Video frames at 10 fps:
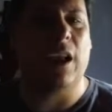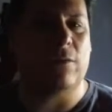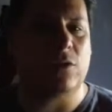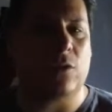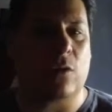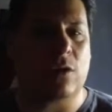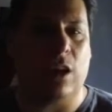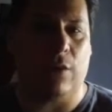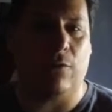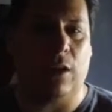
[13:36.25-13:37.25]
F George
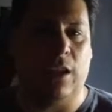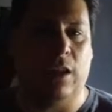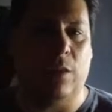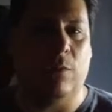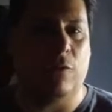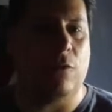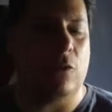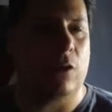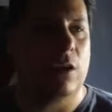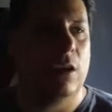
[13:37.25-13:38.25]
and F what he did
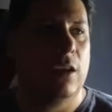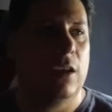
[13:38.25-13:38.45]
before.